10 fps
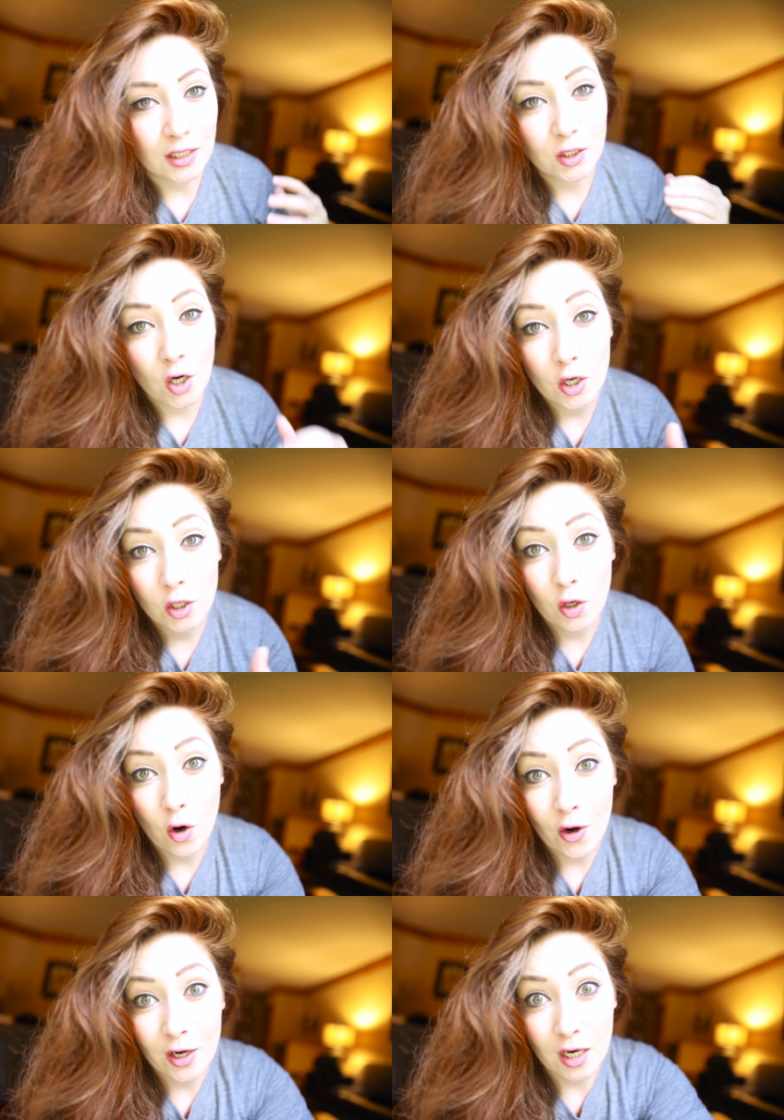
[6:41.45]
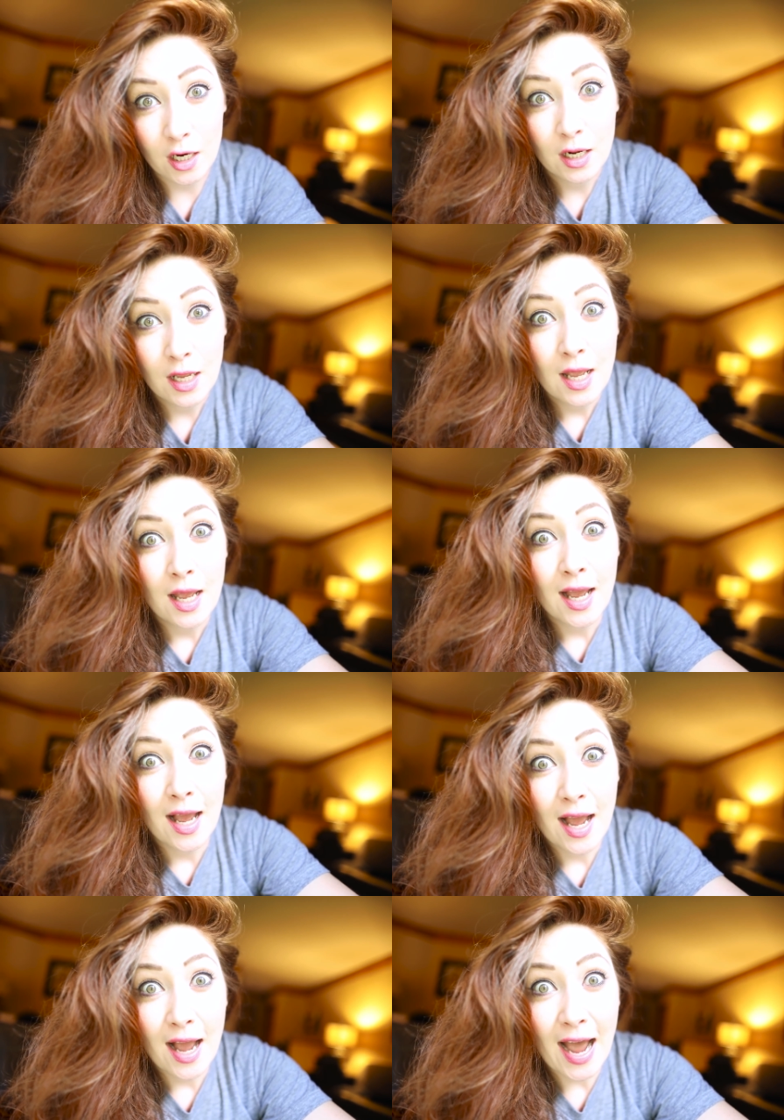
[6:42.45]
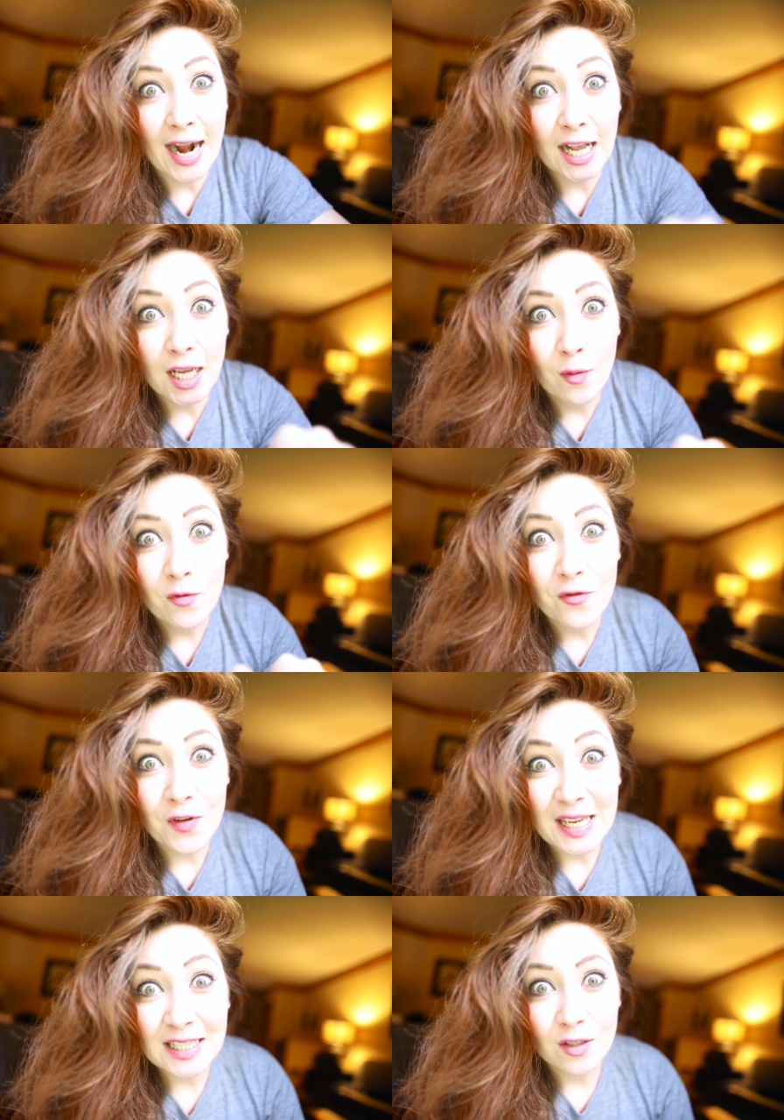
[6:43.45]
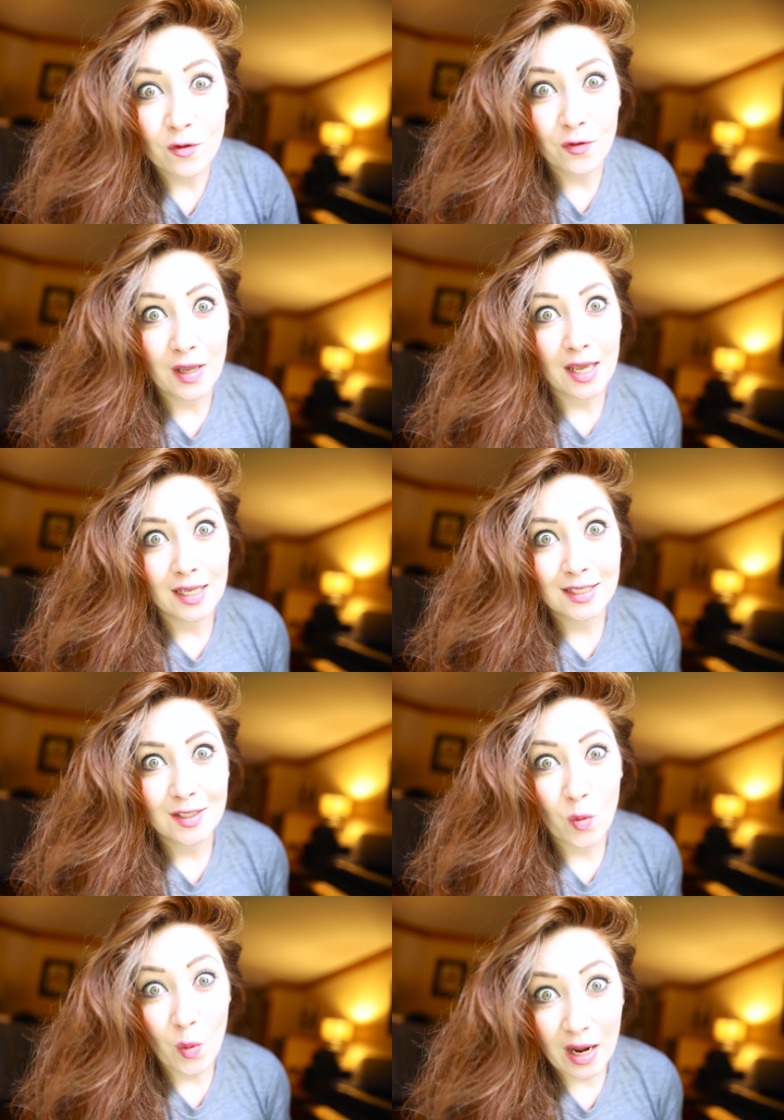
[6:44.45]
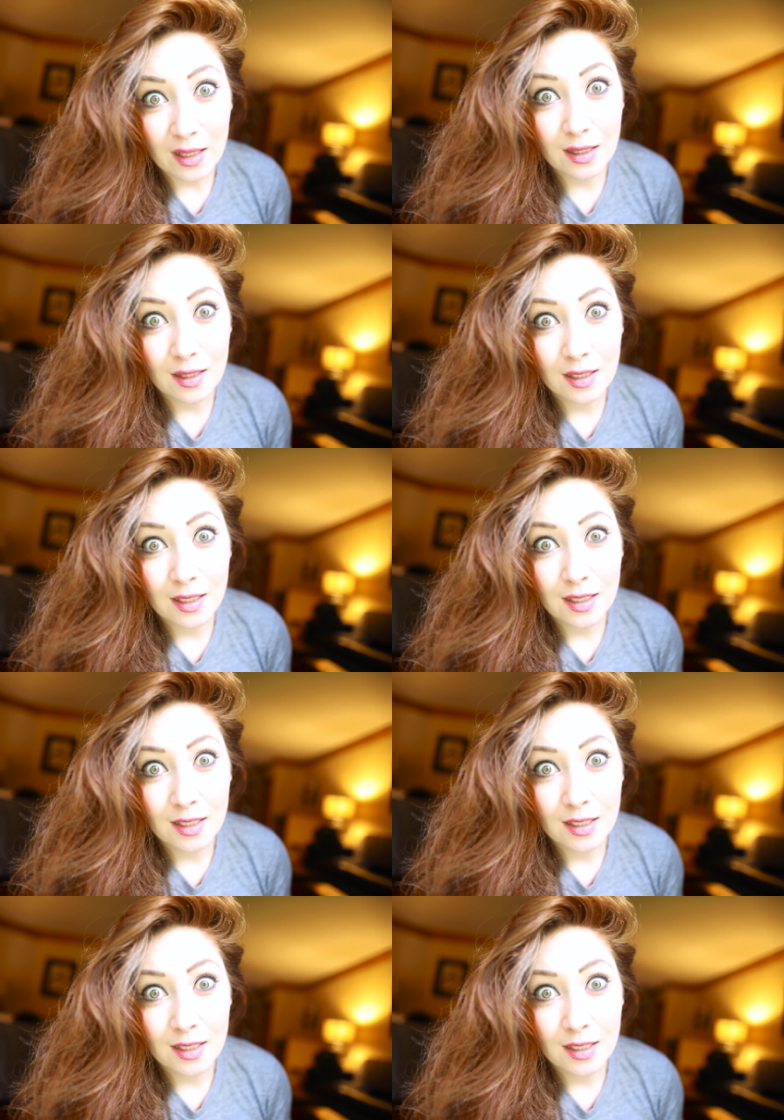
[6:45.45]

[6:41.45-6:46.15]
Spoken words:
I turn the corner and I come face to face with,